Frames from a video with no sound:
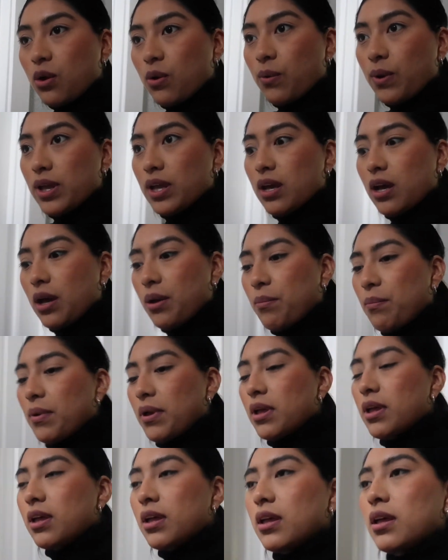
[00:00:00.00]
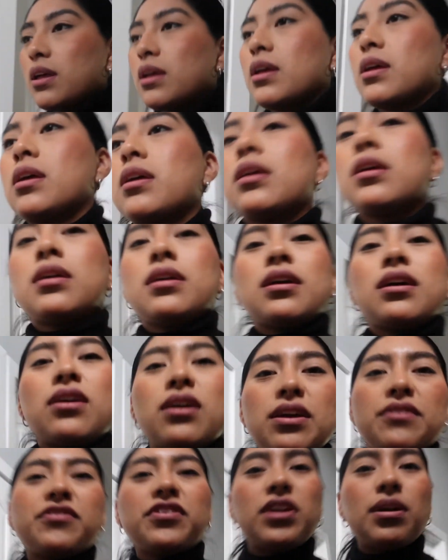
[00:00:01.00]
wake up. Oh,
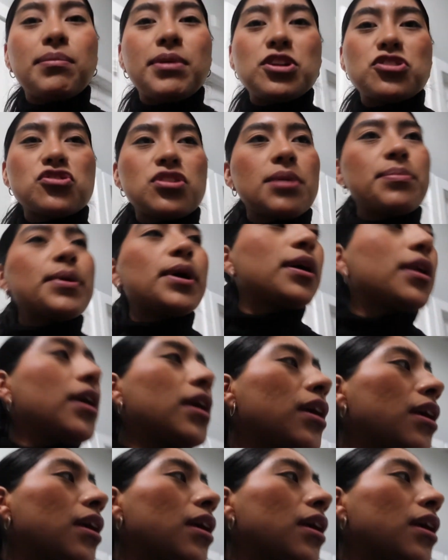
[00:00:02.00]
I forgot my tripod.